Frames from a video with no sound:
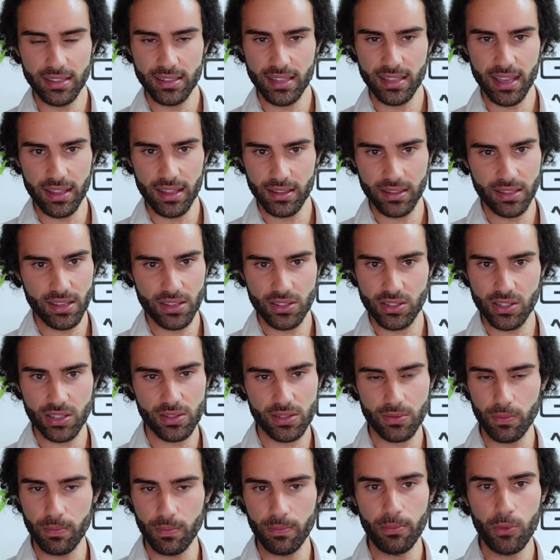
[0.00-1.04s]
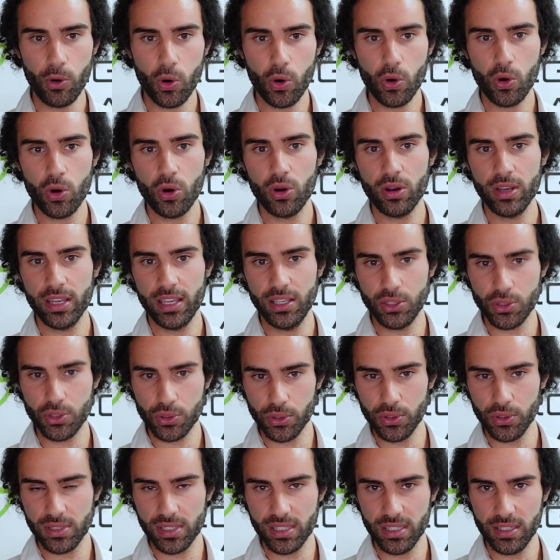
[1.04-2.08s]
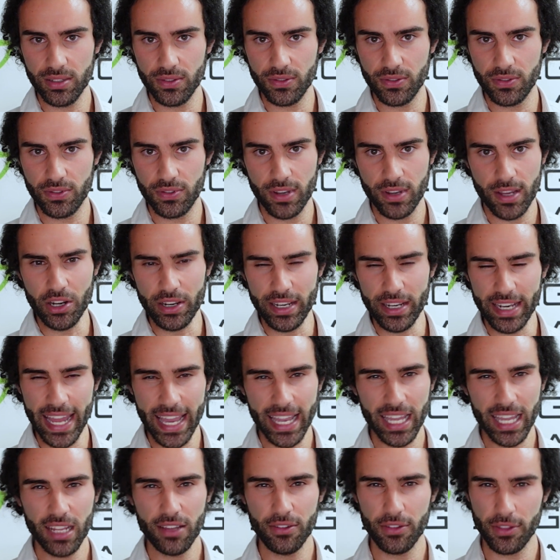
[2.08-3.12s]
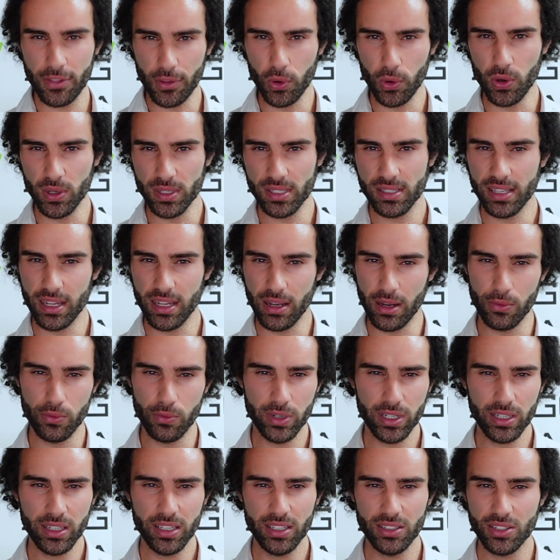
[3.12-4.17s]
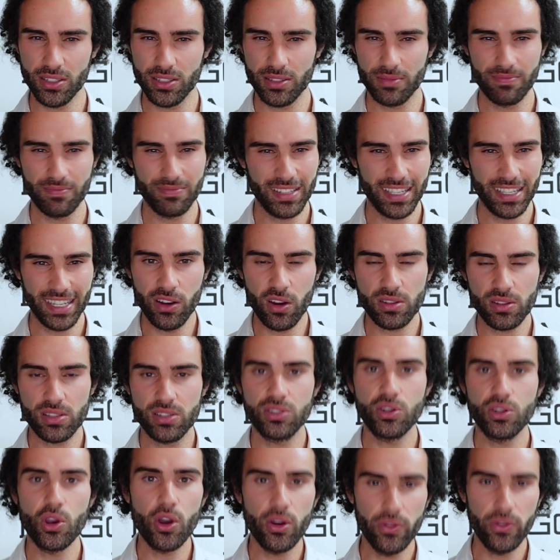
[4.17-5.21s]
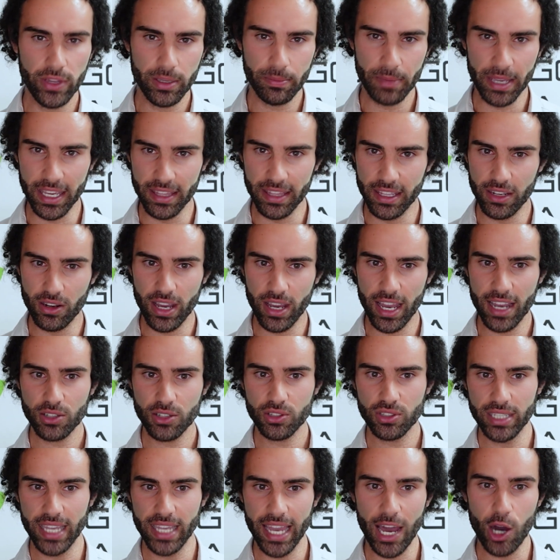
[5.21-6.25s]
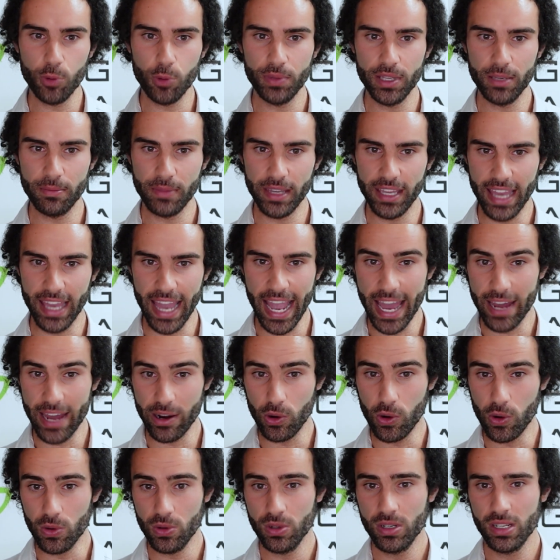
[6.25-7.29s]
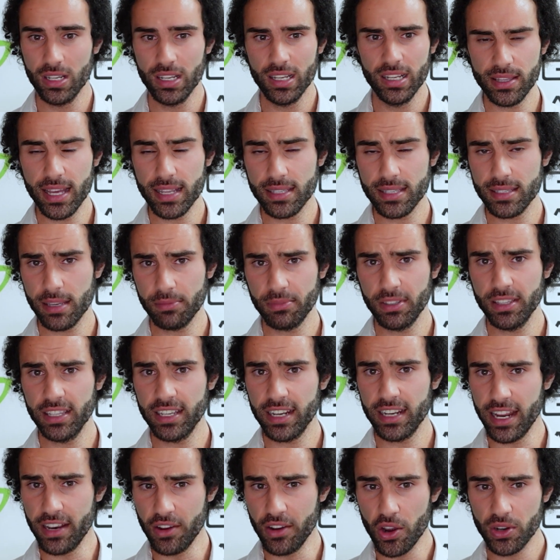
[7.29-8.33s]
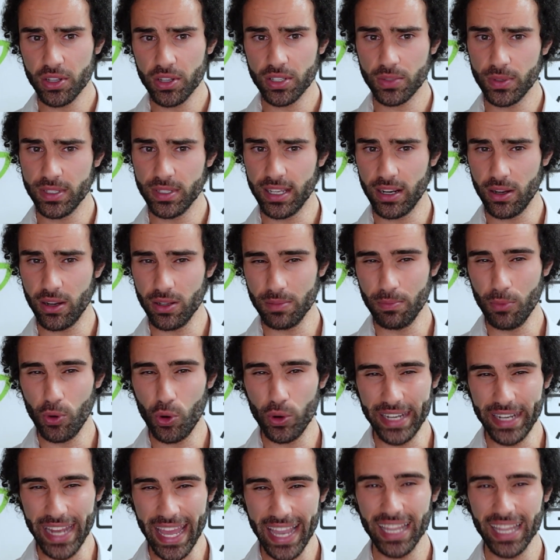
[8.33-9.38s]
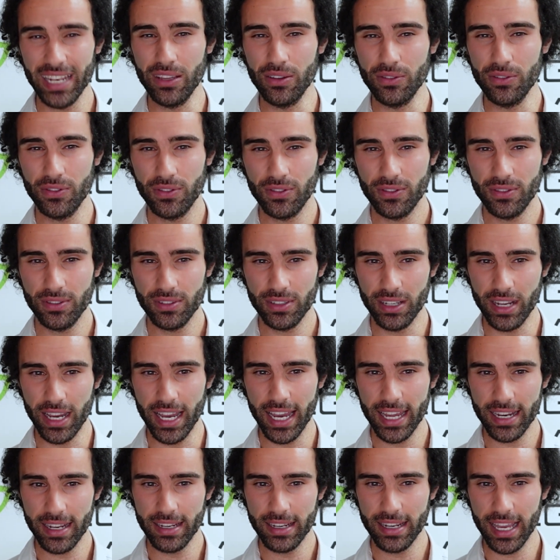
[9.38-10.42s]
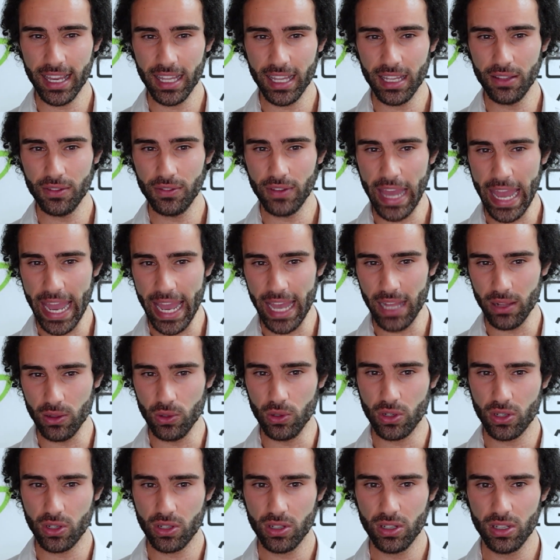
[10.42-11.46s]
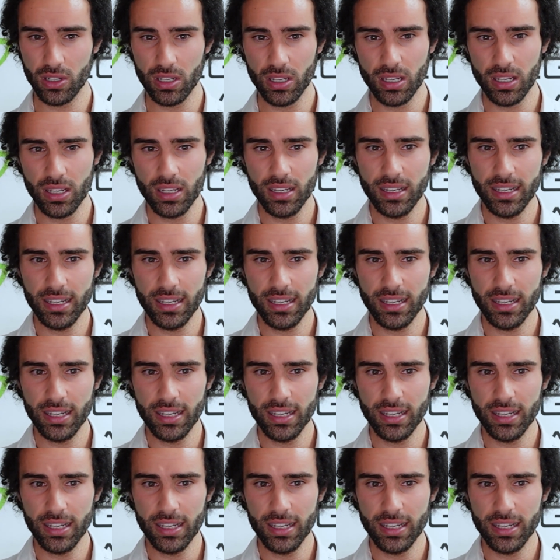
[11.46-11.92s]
is that there's just more intrusive, you know, negative thoughts that really just, they're not serving me and they're not actually helping me at all. And so that's something that I noticed was that I was more negative. You know, I had a negative outlook,